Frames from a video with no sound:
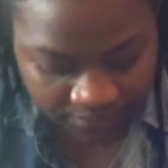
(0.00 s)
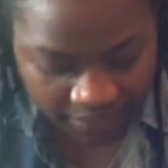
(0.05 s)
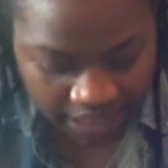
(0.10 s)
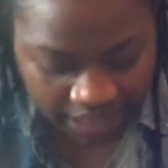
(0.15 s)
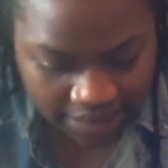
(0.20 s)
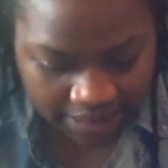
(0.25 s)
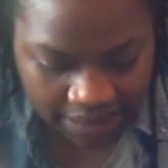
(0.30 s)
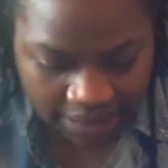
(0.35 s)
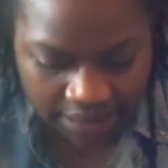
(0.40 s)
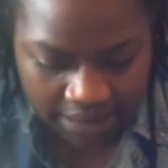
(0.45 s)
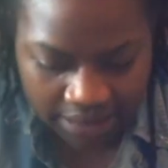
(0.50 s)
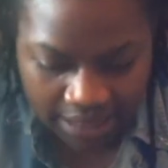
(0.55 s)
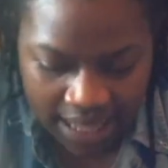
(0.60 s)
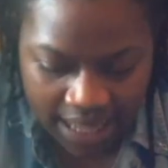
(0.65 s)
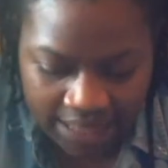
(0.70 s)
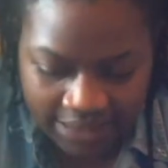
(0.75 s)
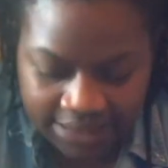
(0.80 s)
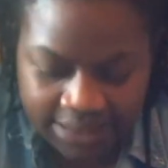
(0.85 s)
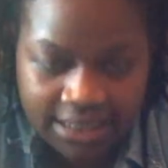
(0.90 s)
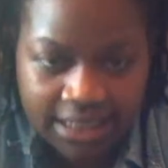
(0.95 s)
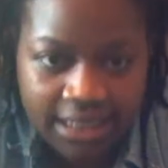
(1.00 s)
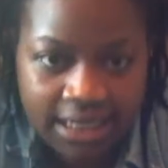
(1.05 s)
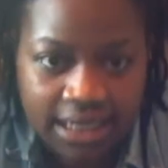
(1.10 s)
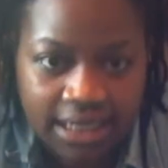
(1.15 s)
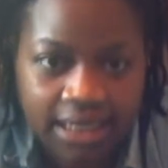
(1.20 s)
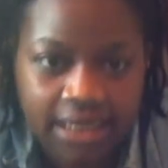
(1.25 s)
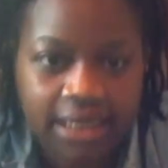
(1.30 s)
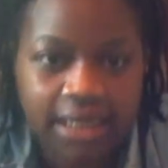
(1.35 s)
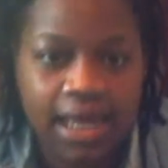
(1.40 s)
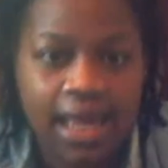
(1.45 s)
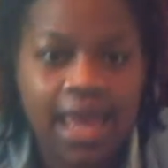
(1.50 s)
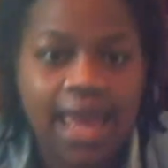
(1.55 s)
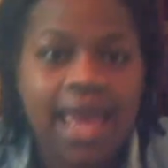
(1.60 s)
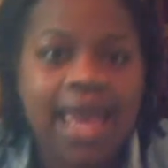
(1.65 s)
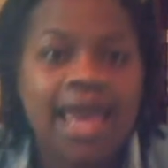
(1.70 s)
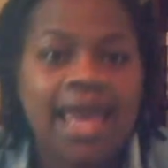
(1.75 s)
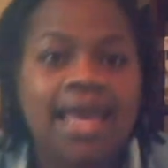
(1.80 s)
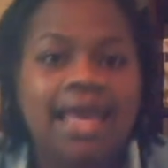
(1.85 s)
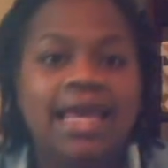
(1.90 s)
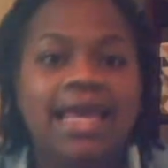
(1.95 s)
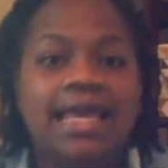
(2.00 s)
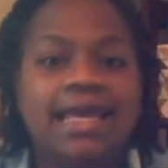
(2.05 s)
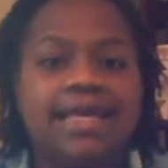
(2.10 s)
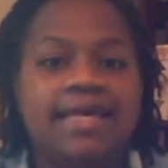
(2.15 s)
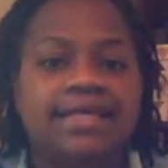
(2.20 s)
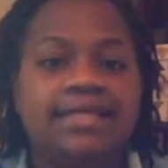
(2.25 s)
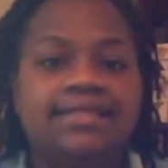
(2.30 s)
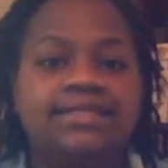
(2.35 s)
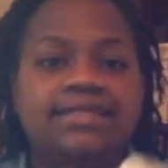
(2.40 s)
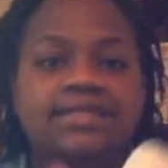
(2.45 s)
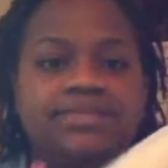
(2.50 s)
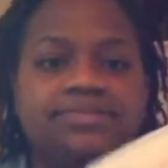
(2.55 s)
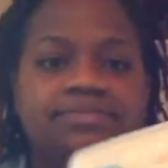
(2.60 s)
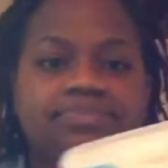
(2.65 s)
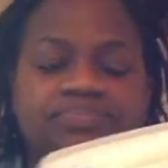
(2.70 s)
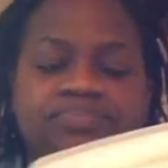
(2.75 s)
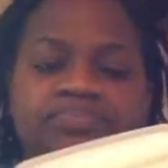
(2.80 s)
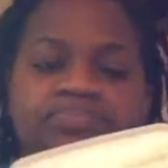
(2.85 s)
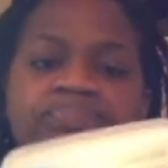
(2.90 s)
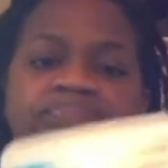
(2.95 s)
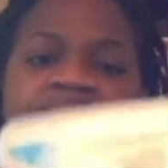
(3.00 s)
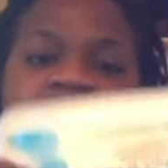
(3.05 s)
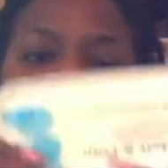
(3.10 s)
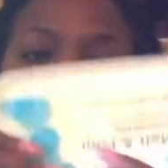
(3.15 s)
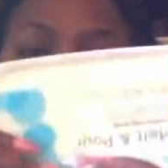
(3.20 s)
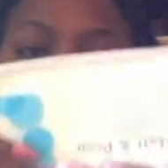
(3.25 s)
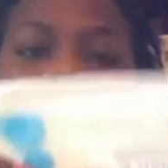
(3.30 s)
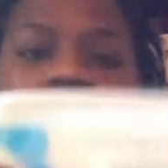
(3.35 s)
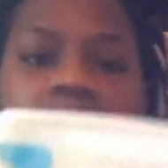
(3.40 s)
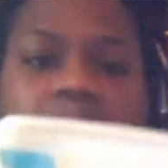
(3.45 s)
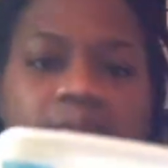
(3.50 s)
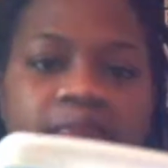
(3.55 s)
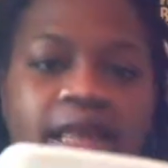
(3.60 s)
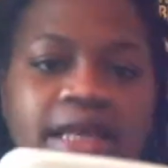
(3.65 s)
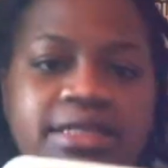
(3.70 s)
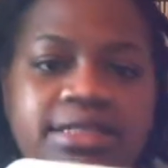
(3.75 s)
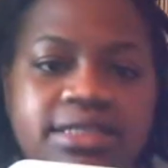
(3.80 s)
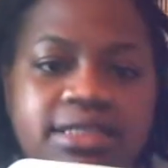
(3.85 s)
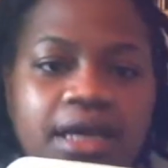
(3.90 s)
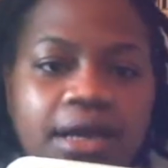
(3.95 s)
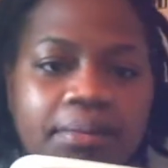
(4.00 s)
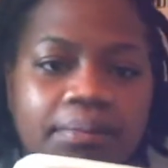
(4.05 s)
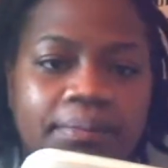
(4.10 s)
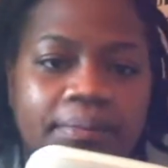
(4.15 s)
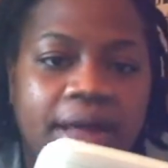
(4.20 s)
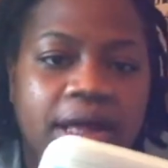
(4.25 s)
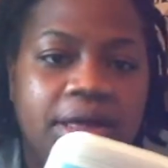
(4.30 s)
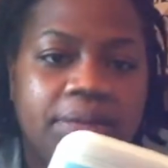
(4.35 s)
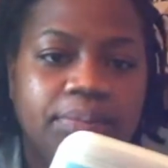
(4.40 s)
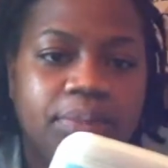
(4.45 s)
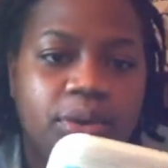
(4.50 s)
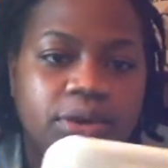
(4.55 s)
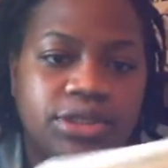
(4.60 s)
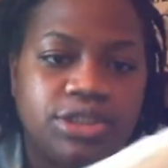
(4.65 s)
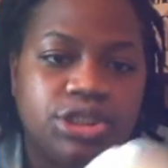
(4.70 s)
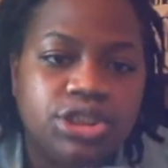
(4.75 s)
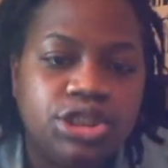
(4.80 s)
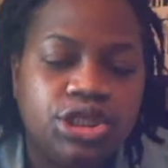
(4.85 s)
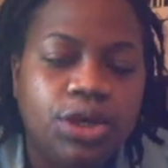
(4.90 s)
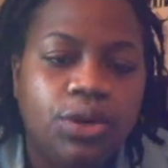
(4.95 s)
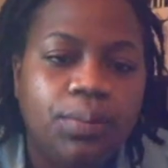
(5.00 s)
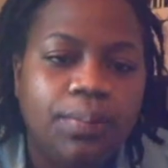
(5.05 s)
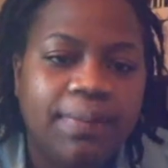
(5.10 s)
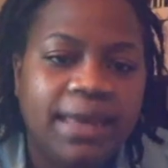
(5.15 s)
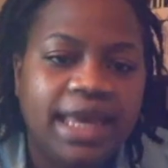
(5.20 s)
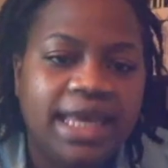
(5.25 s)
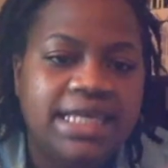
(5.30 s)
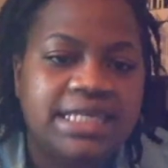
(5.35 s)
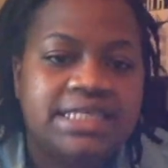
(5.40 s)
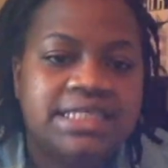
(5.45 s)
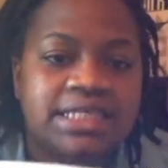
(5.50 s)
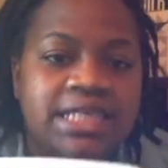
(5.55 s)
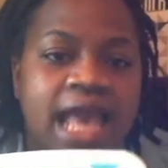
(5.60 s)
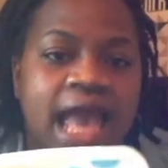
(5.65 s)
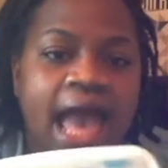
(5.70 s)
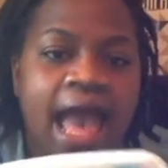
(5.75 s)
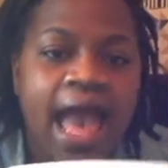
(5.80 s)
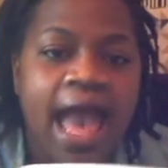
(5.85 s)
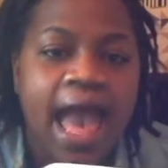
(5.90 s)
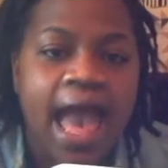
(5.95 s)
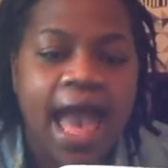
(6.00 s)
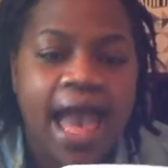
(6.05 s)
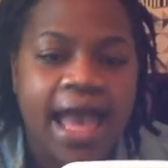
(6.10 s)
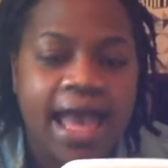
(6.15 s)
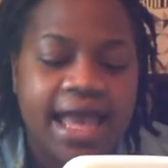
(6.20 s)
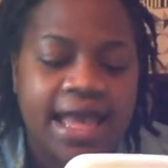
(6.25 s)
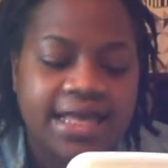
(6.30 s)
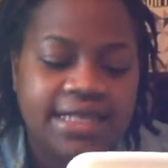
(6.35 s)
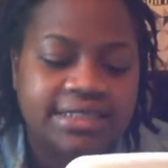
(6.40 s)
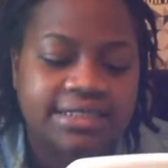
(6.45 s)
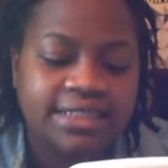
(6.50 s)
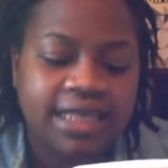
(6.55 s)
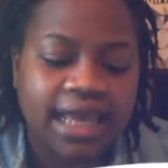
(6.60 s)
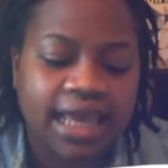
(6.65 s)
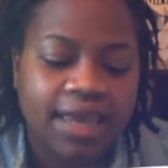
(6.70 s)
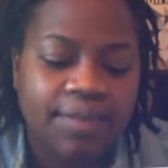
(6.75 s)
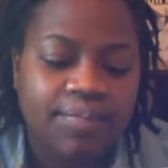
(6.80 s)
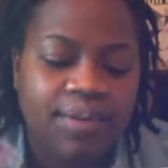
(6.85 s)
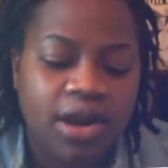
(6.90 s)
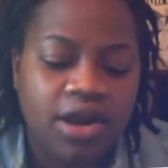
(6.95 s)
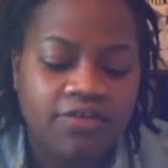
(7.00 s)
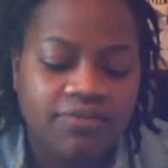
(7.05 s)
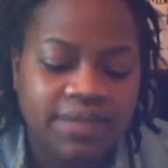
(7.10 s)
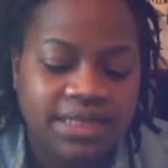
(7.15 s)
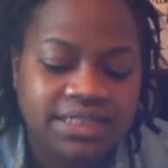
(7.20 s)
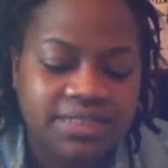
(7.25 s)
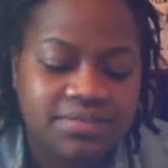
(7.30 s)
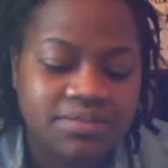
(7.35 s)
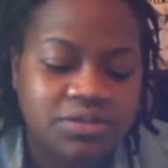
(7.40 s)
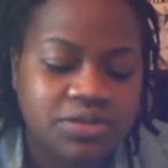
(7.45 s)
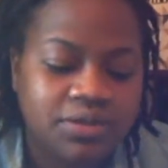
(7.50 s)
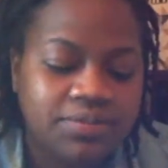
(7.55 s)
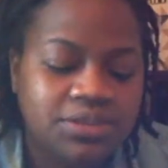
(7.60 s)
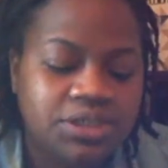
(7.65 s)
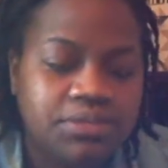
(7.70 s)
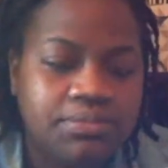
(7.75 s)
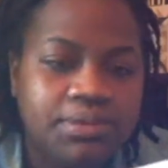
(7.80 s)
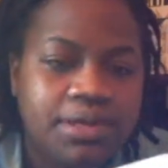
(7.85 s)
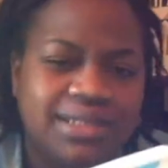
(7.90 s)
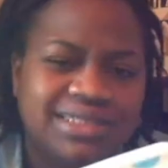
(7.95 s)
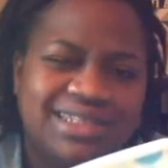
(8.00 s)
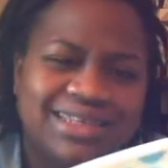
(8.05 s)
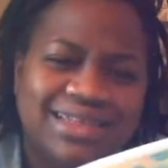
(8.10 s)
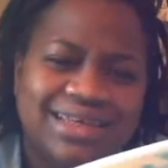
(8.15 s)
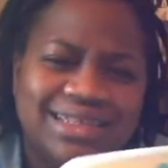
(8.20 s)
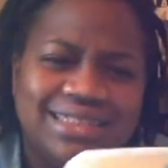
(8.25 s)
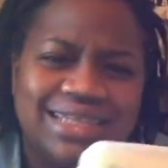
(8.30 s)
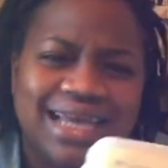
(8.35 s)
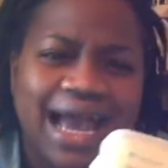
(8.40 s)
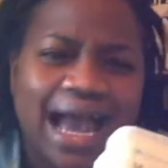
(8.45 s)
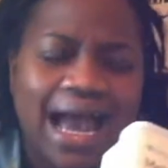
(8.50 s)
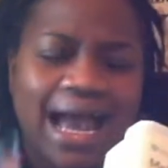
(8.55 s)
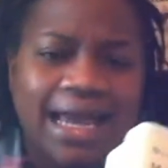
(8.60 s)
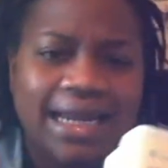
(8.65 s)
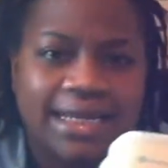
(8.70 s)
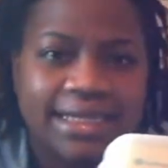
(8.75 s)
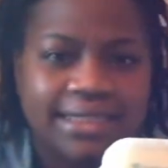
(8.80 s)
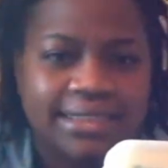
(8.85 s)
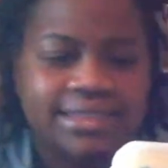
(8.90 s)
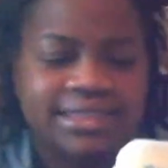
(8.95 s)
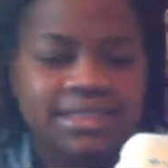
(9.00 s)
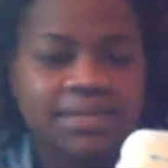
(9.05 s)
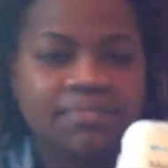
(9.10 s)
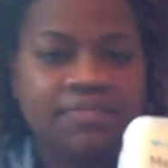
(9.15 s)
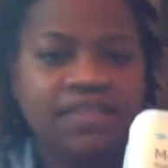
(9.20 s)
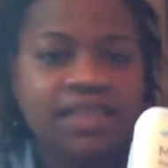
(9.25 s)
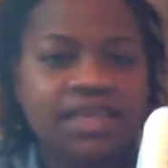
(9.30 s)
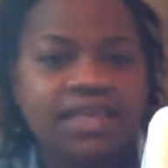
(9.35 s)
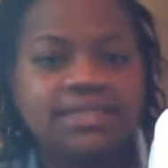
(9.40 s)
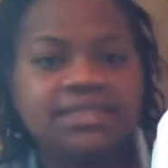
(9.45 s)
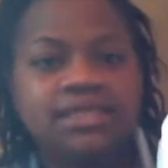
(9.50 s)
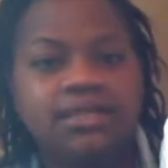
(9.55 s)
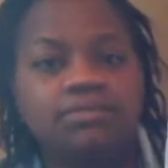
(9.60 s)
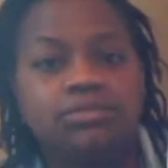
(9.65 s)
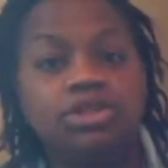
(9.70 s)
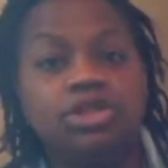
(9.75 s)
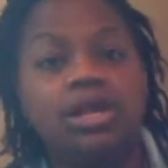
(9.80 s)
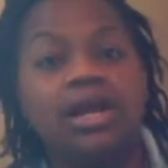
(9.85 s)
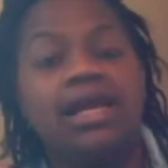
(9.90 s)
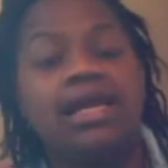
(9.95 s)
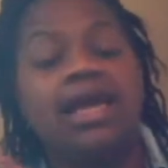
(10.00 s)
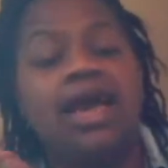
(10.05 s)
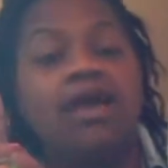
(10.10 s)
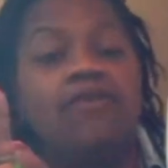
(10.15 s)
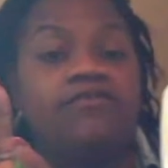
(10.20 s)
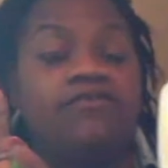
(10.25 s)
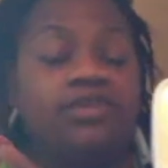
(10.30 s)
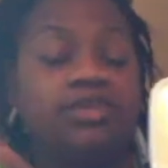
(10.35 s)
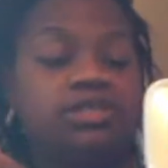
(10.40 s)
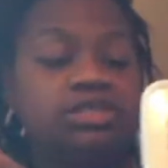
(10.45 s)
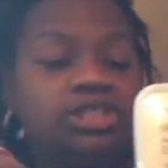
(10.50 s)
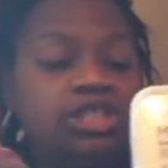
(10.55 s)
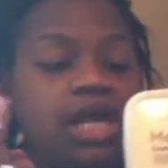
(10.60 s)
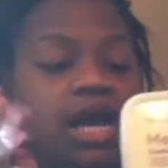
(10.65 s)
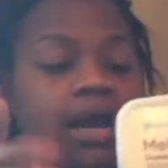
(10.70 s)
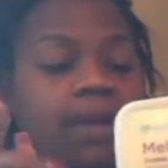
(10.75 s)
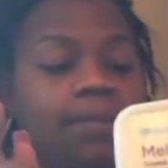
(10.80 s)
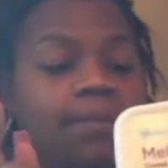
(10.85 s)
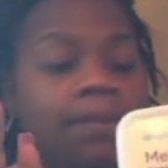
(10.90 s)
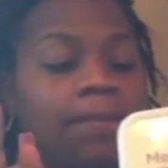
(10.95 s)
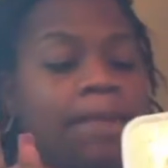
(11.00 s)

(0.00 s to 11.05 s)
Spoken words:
And then the last thing is some Melt and Pour soap base. As a part of my subscription box, I like to add in some things that I'm trying out for the shop.